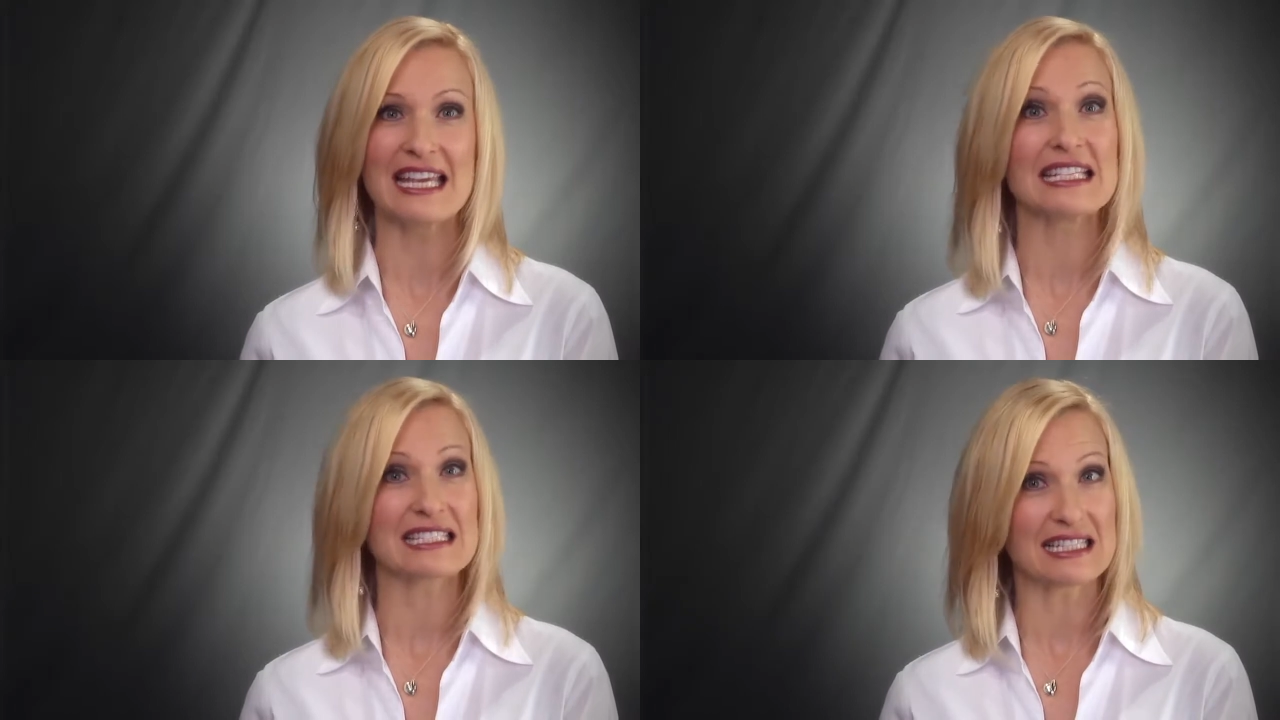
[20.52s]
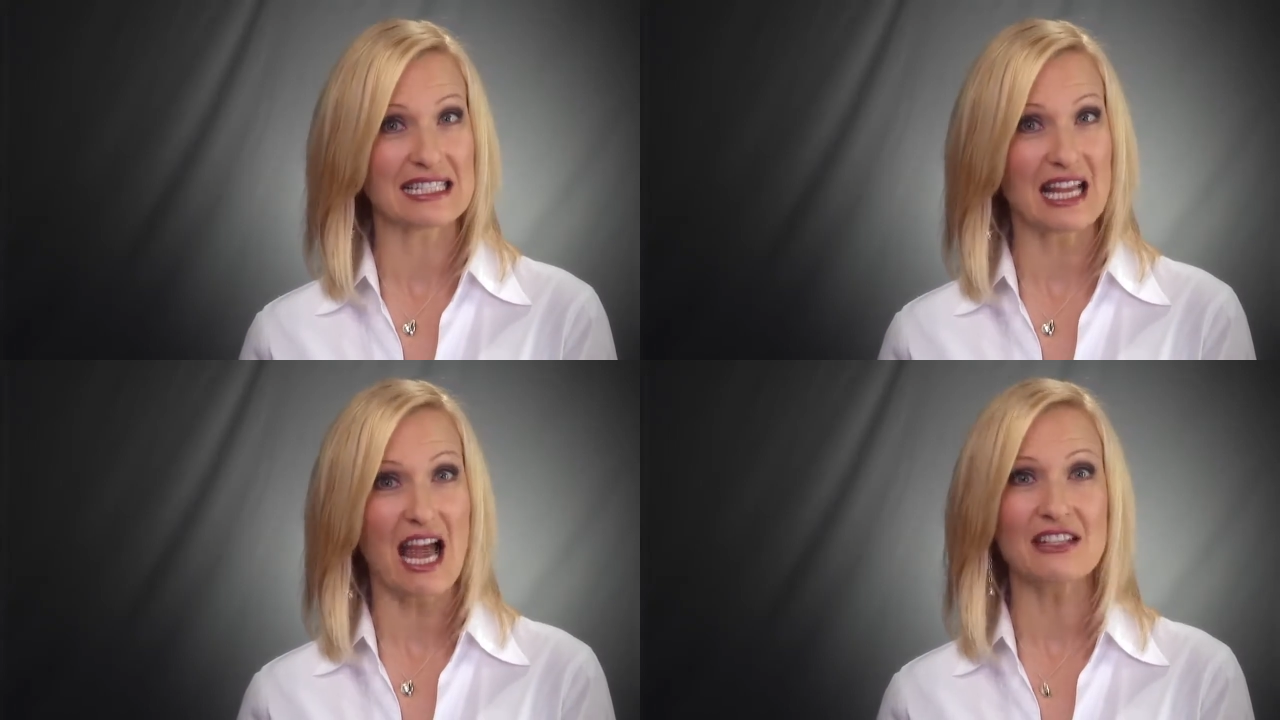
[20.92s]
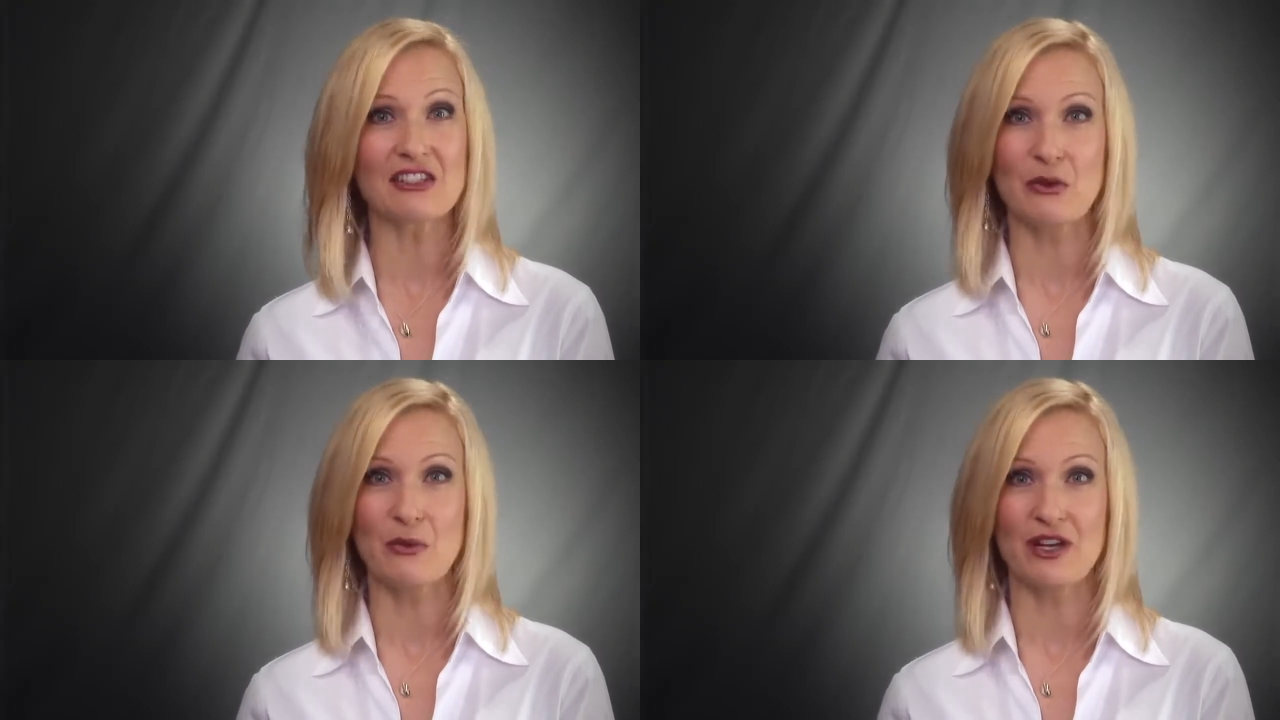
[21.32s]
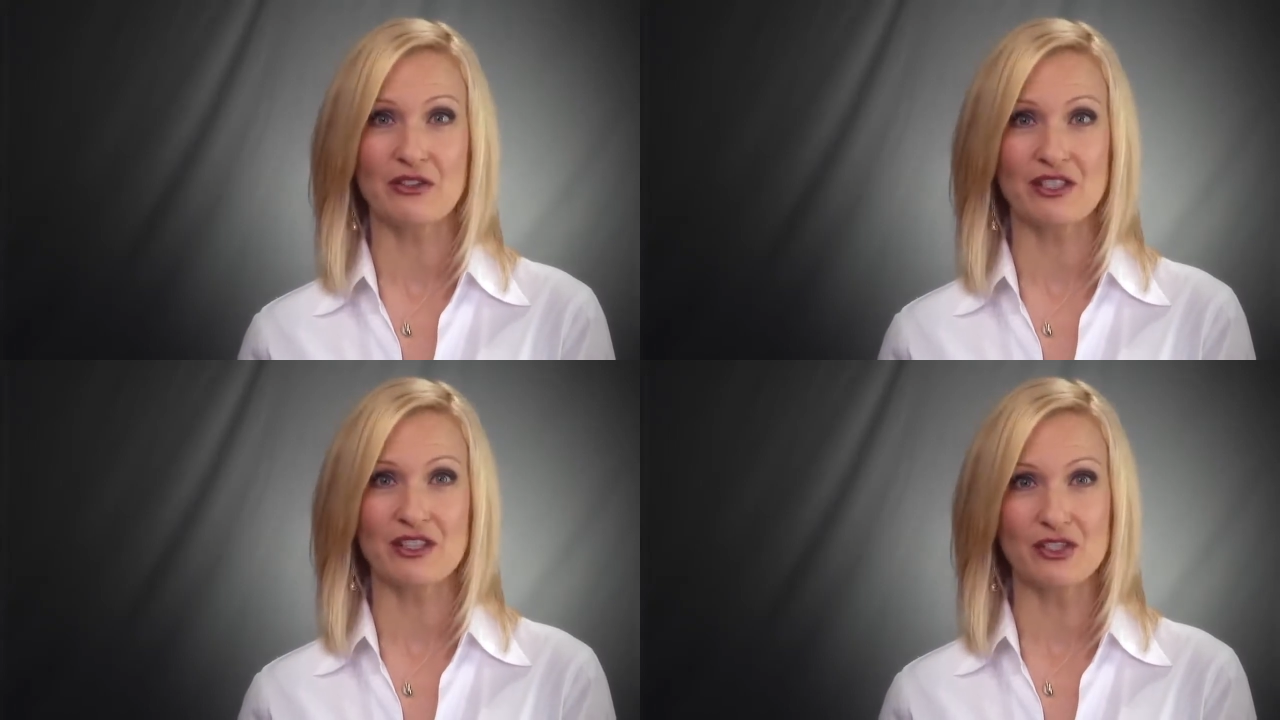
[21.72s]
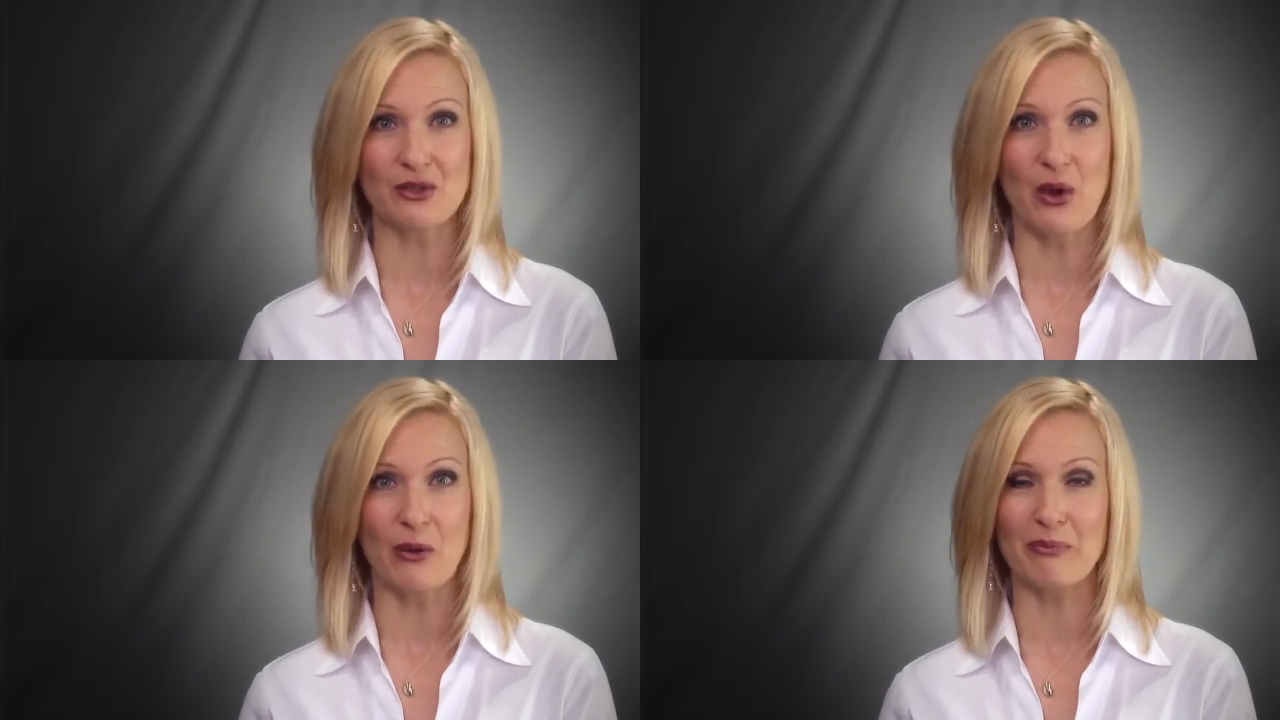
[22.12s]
Since the eyes are the windows to the soul,